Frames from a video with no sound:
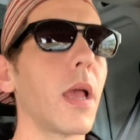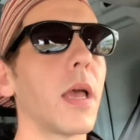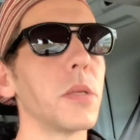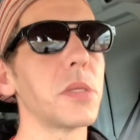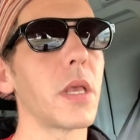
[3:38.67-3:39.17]

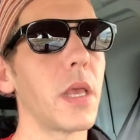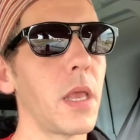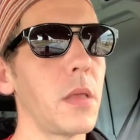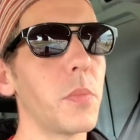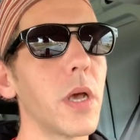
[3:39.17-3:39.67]
as
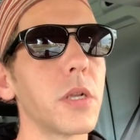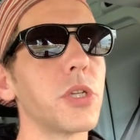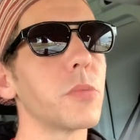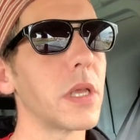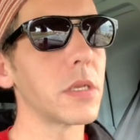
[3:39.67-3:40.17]
a
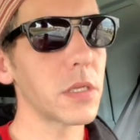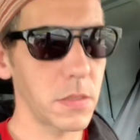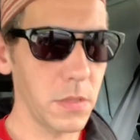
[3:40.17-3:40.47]
punishment.